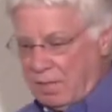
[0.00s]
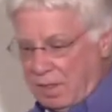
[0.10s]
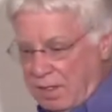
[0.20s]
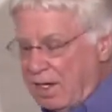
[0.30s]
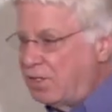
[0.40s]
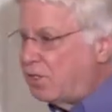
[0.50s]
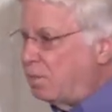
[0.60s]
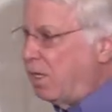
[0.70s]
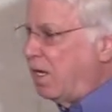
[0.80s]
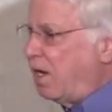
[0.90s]
It needs to
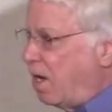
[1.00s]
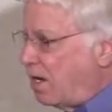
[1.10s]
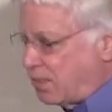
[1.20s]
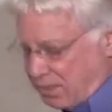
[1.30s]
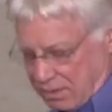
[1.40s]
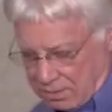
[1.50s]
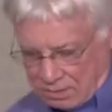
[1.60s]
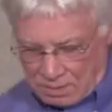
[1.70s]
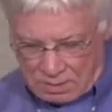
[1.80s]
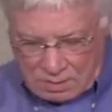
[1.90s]
be in us.
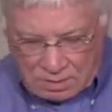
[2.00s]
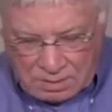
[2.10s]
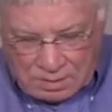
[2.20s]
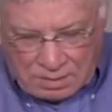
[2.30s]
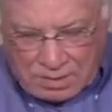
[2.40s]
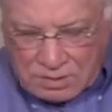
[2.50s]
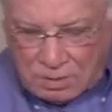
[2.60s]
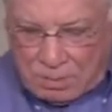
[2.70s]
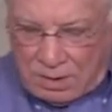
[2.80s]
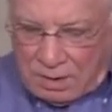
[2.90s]
It needs
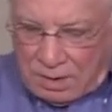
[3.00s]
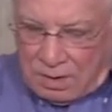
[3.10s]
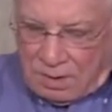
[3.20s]
to be